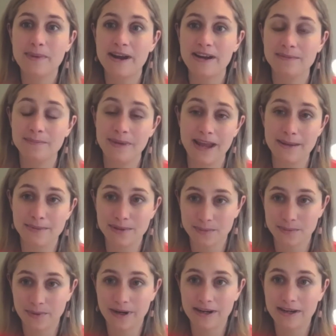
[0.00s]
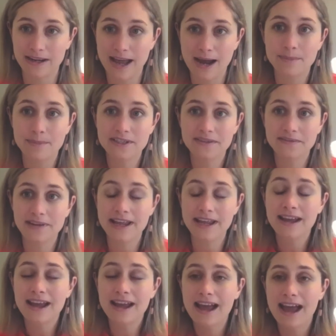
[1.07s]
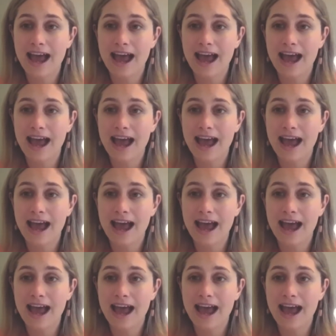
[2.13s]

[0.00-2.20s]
about being able to work collaboratively,